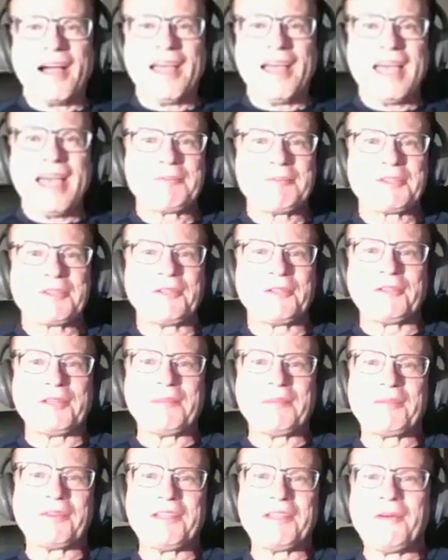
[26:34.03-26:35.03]
absolutely
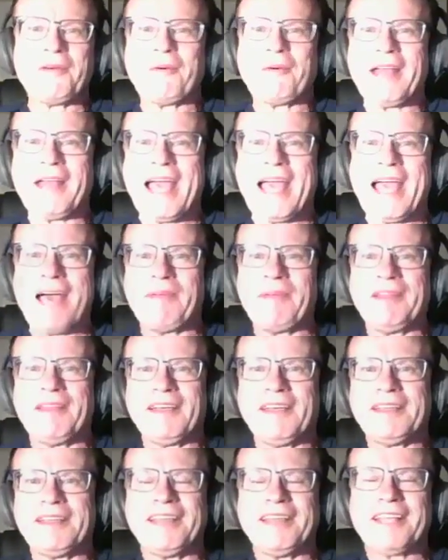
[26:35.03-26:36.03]
believe it would have happened.
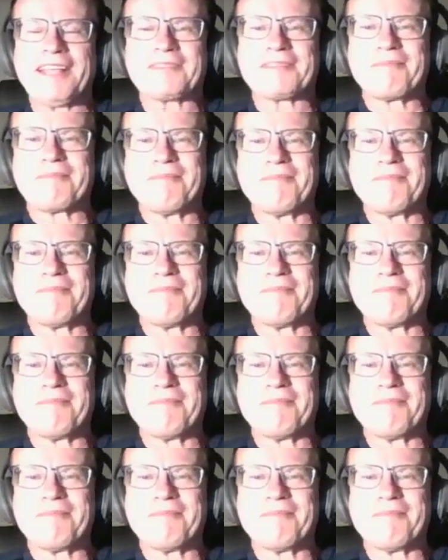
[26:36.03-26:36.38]
That's